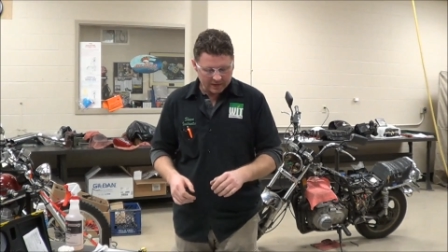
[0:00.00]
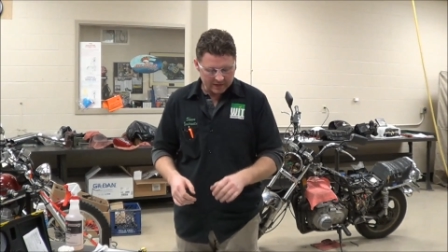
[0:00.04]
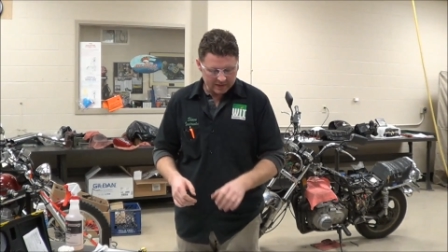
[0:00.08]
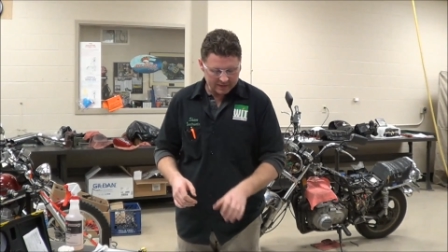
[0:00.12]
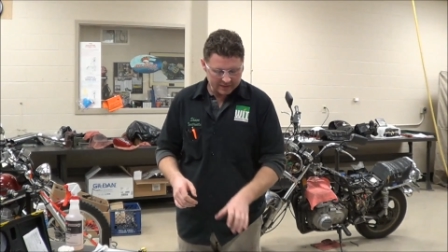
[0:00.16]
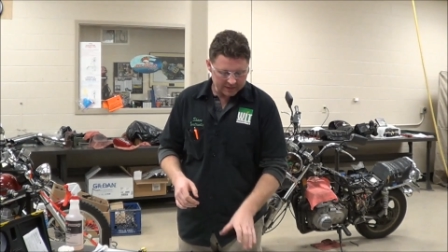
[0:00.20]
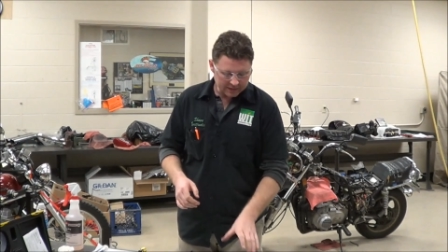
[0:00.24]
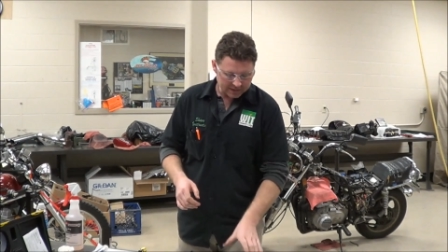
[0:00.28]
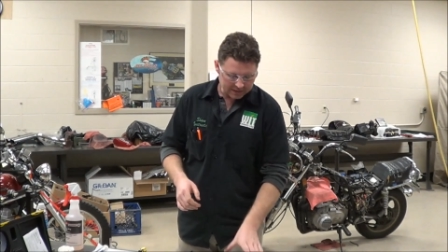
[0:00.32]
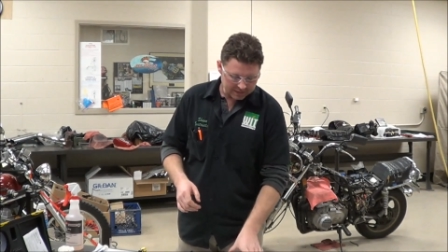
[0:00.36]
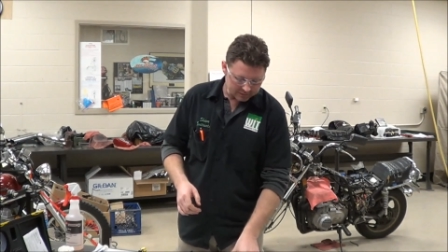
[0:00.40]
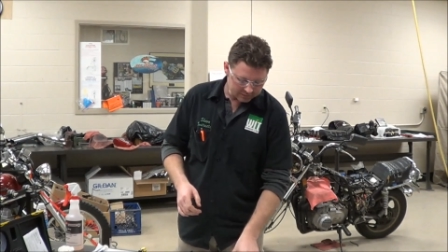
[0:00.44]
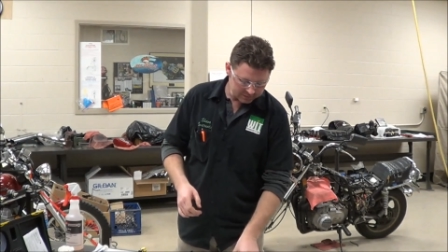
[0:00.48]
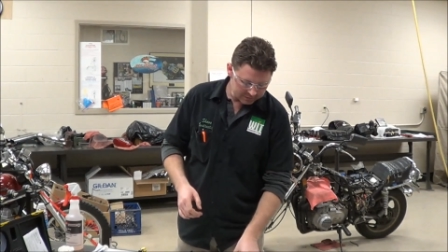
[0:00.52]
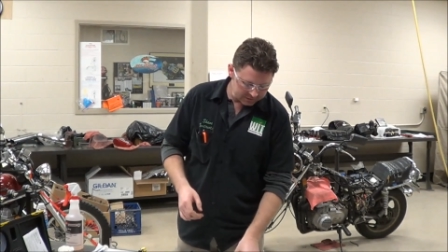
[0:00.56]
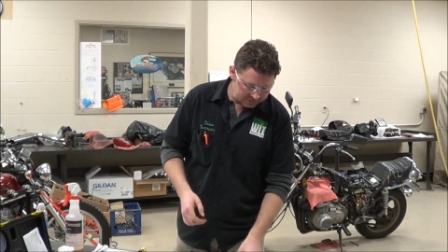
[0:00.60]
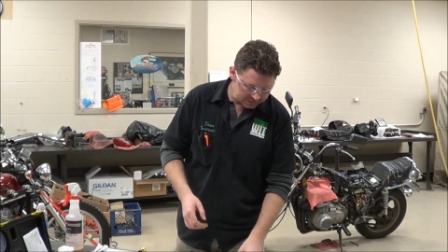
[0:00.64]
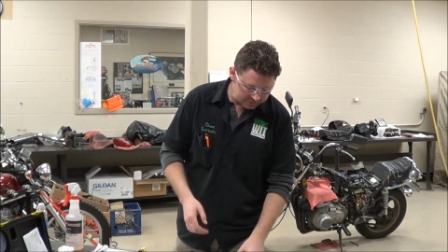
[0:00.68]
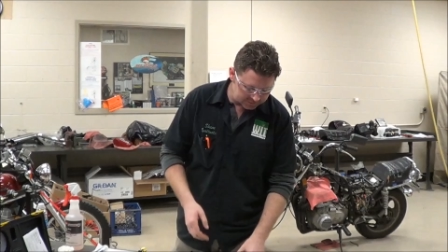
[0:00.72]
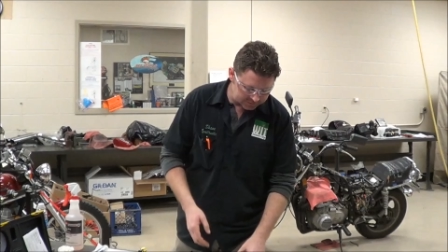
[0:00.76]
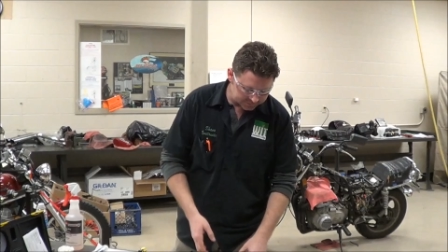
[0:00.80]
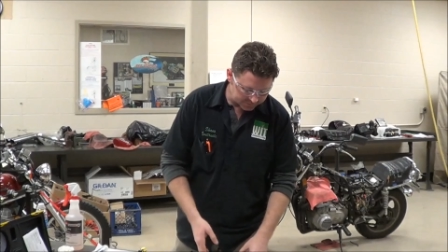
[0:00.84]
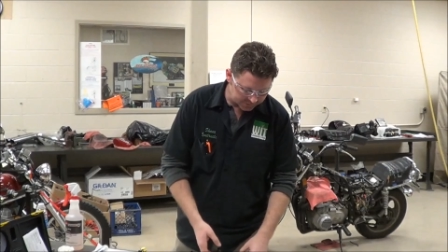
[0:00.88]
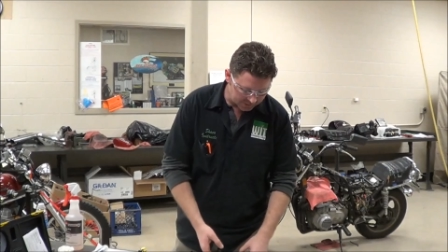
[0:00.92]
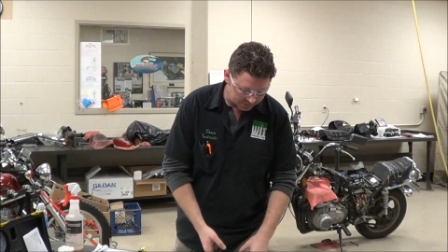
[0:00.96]
And
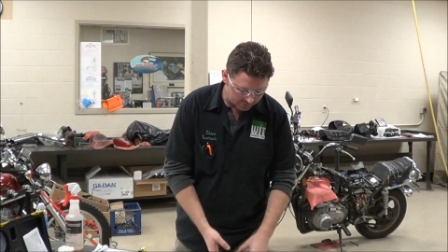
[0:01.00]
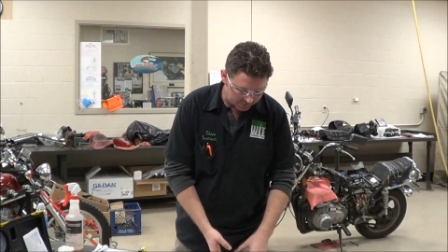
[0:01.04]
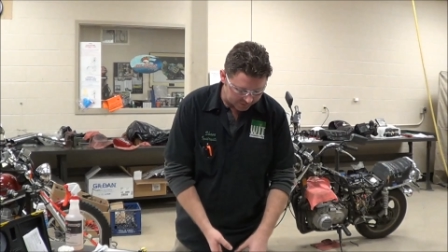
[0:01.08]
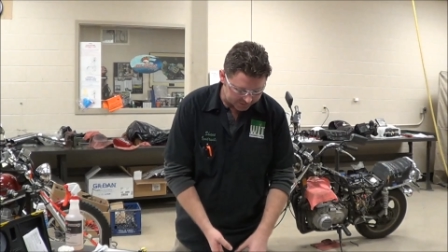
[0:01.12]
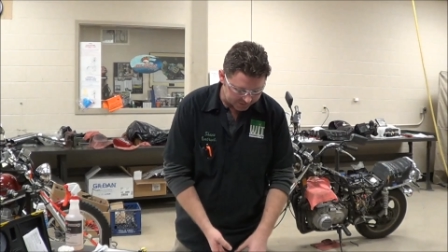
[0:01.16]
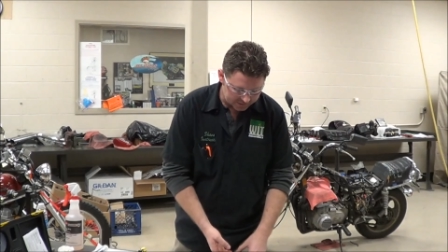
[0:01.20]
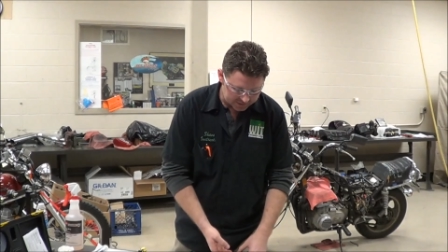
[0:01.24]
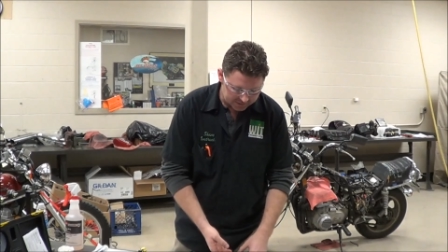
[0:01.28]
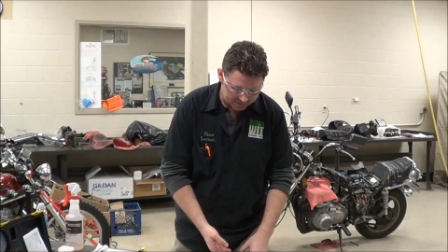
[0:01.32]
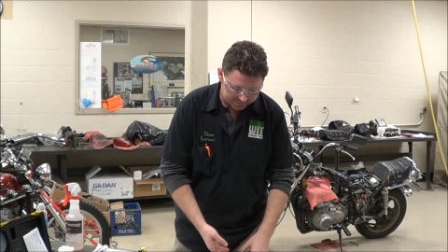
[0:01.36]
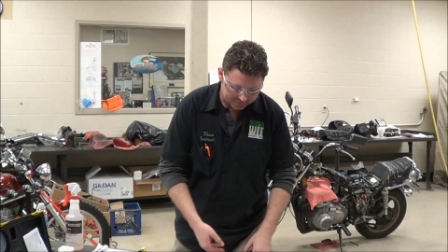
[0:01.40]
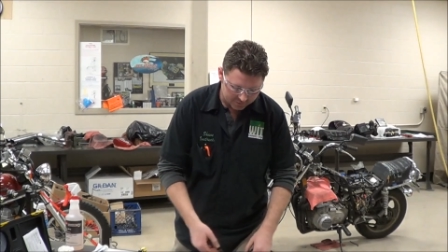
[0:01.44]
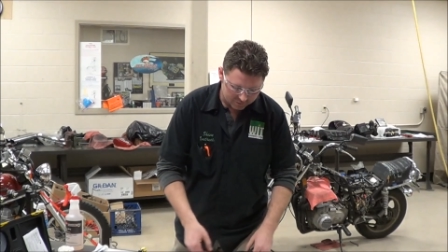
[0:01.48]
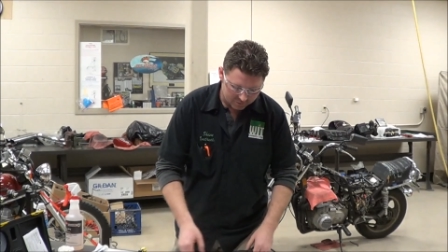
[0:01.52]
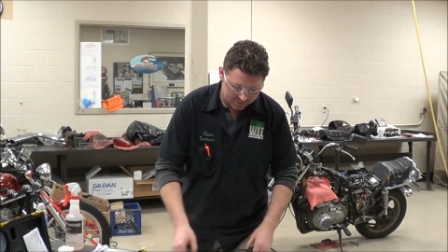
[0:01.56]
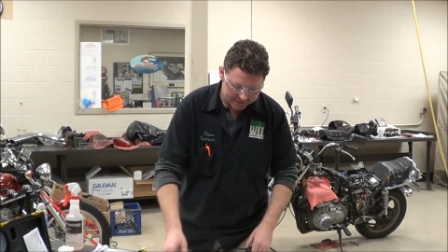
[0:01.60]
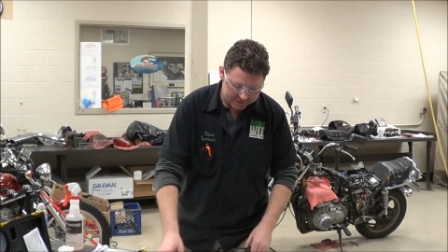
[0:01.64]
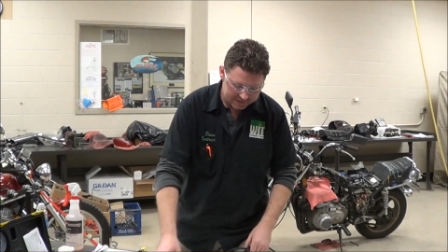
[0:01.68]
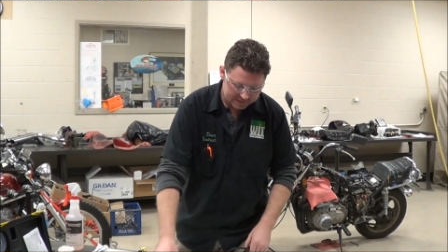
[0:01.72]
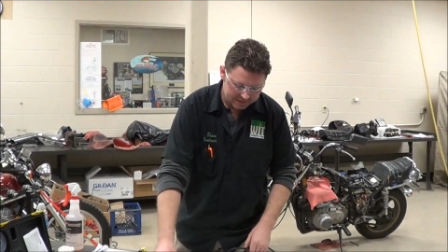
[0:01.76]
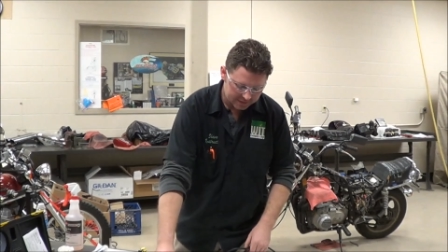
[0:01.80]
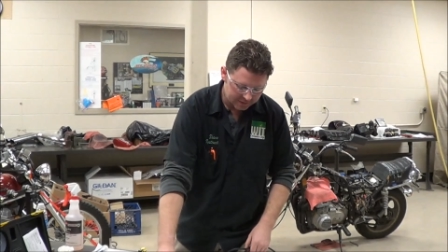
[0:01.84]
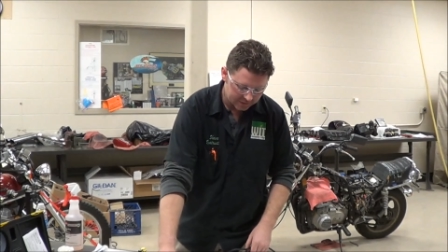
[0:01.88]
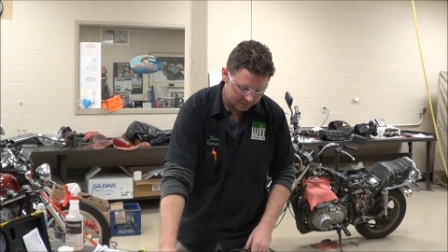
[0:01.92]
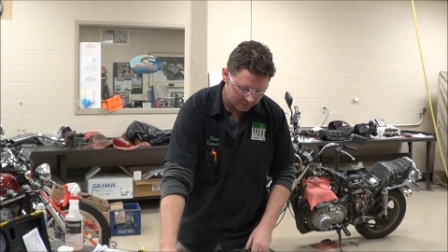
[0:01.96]
uh, with the different
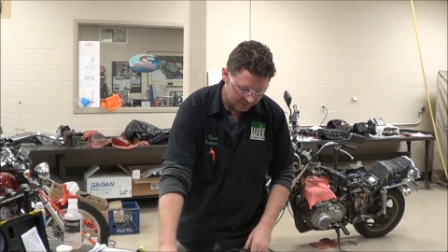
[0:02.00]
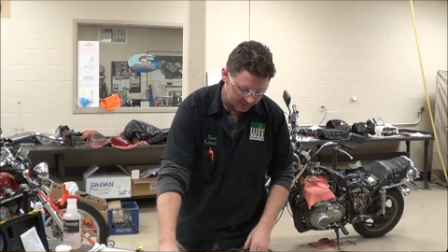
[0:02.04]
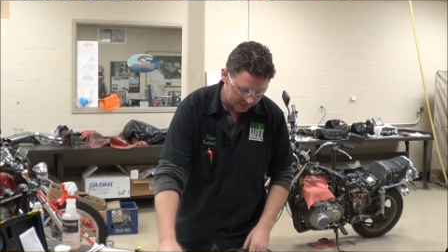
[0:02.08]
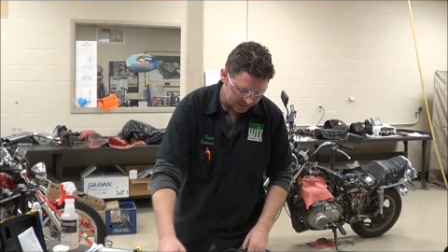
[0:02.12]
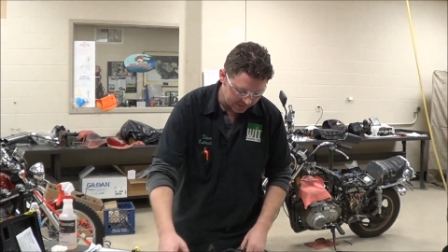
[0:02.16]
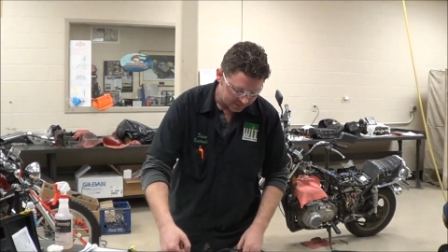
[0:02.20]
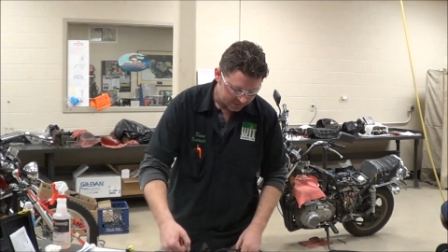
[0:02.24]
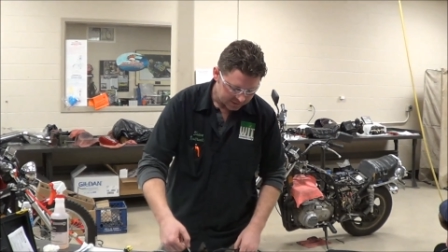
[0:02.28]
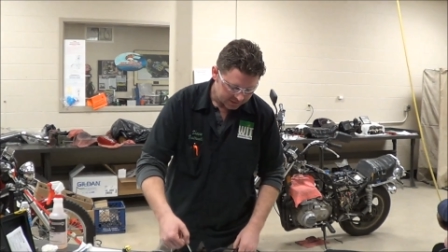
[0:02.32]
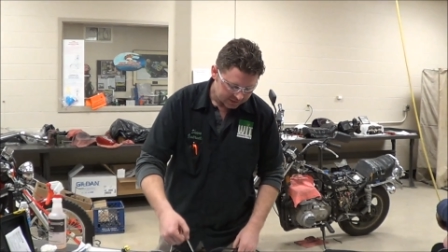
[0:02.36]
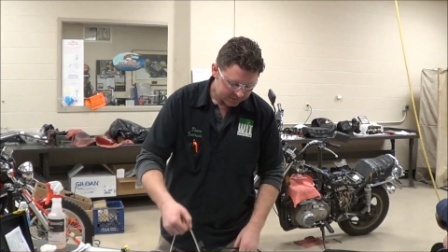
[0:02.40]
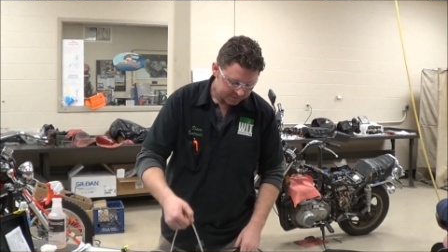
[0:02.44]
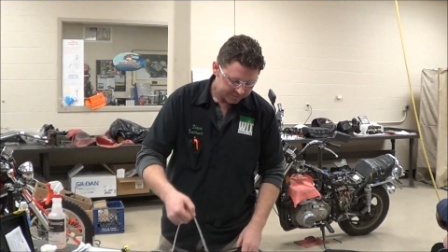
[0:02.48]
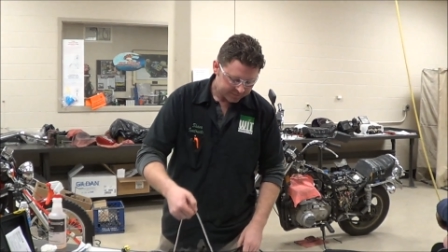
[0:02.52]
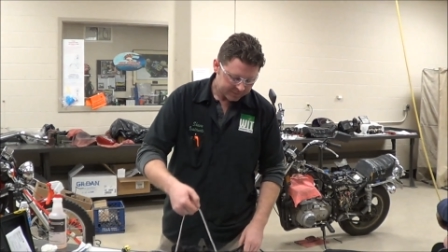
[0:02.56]
ways of doing it,